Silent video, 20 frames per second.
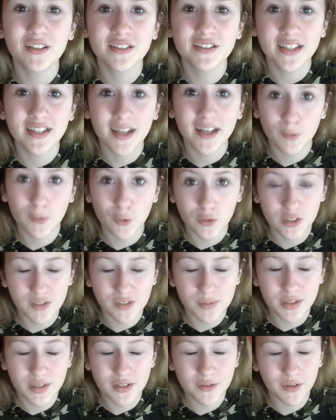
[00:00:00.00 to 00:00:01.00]
Today I'm going to
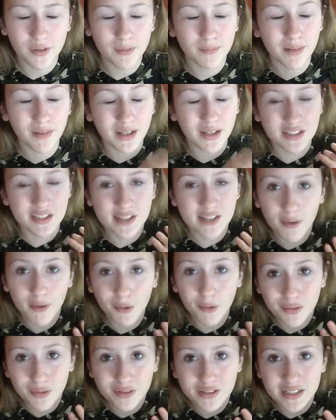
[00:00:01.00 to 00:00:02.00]
be doing my
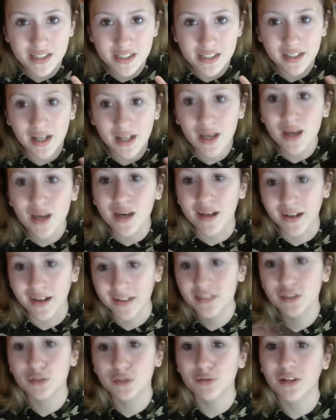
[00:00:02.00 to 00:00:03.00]
shower routine, and I
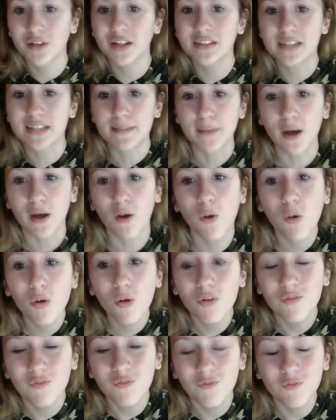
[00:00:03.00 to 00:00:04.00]
just realized that my
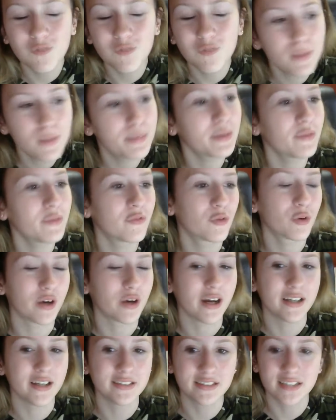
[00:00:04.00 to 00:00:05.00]
whole flippin'
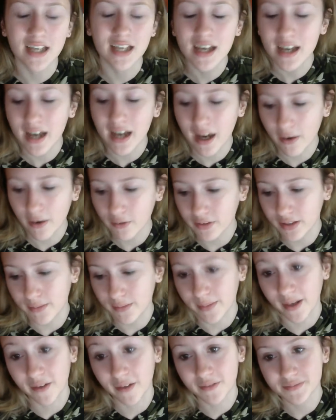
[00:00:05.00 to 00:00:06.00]
forehead's out and
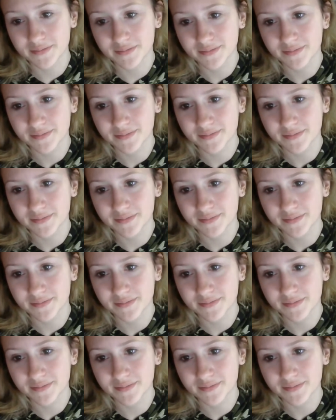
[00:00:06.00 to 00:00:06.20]
about.